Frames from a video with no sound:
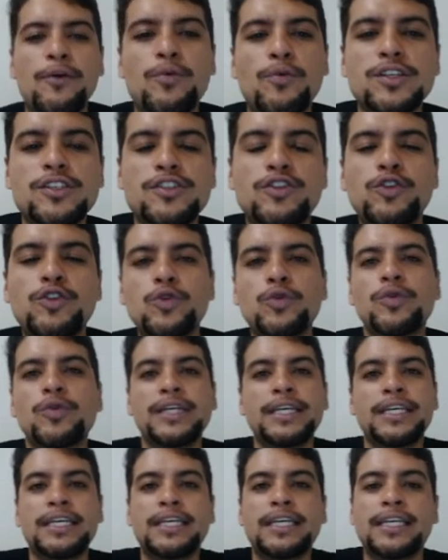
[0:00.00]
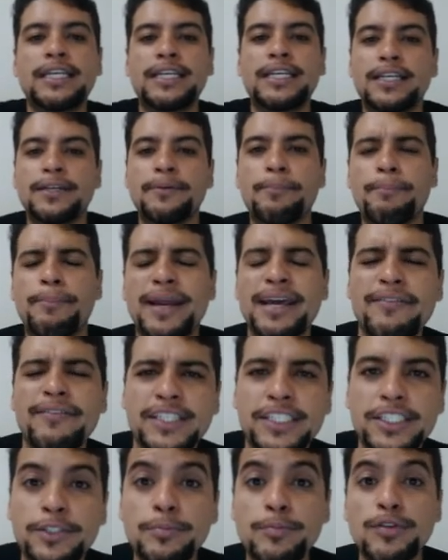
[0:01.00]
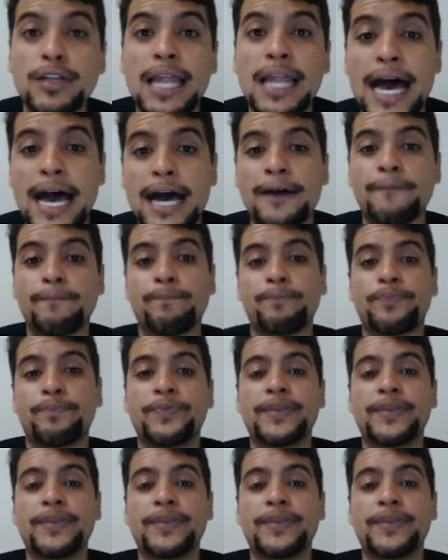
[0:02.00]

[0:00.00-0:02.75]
was doing pré-vestibular